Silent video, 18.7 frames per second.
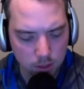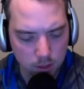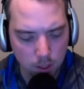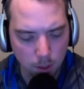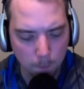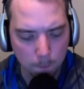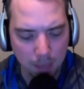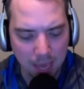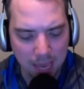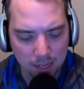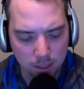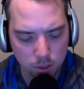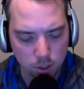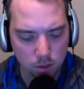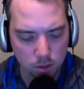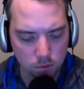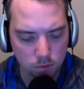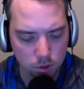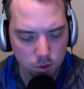Matt
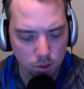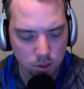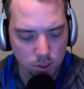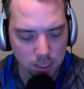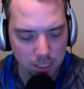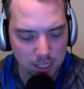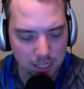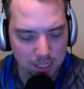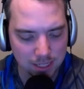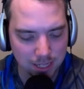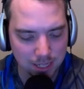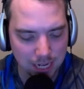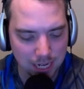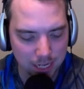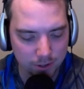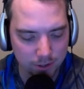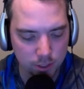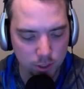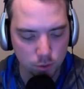Jones could see his
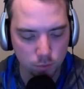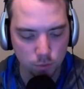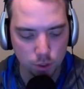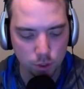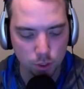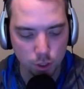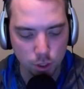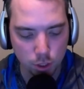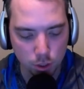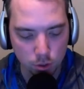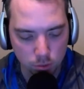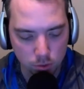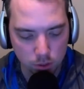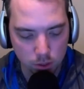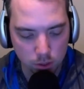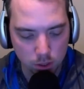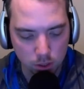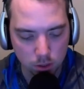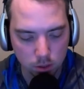carries
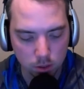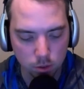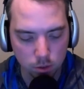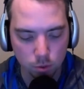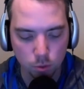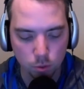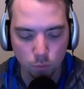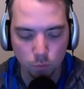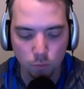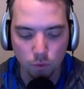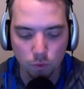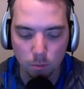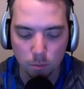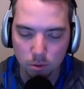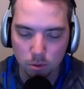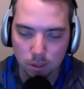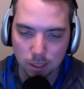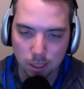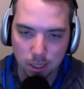reduced due to
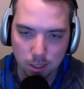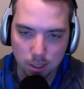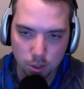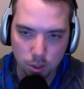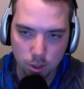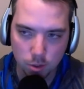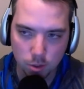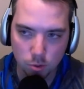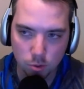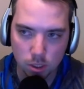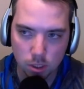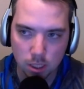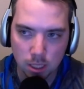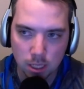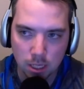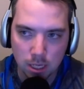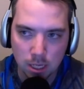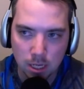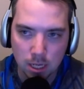fumbling issues.
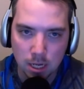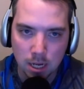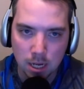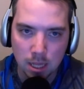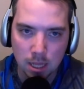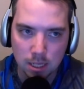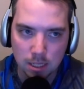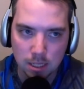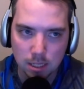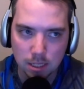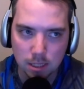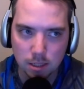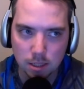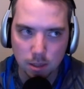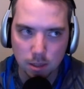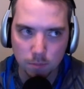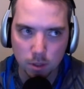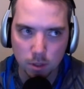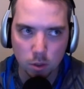This is
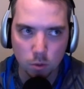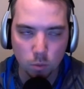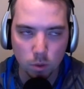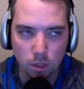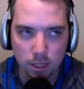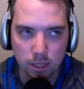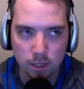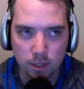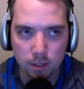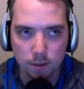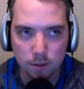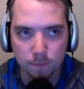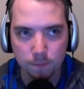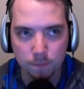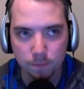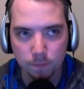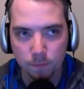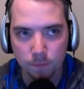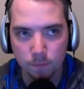something where
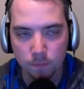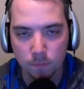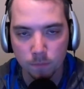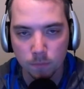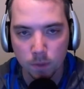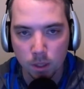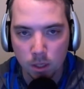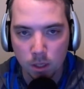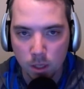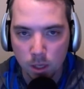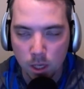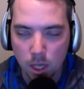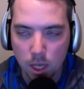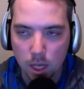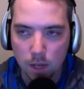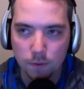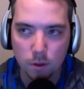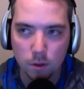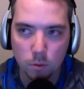
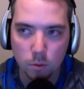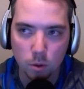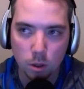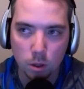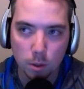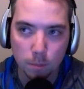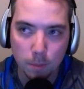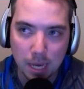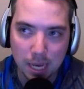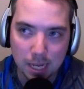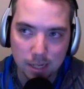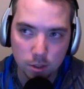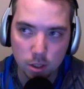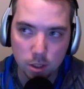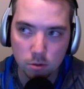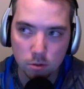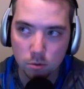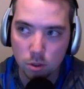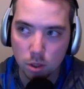if you are a Matt
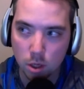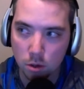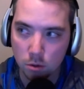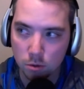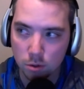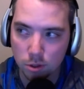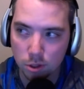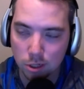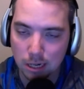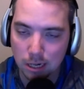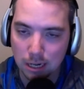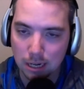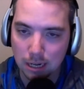Jones owner,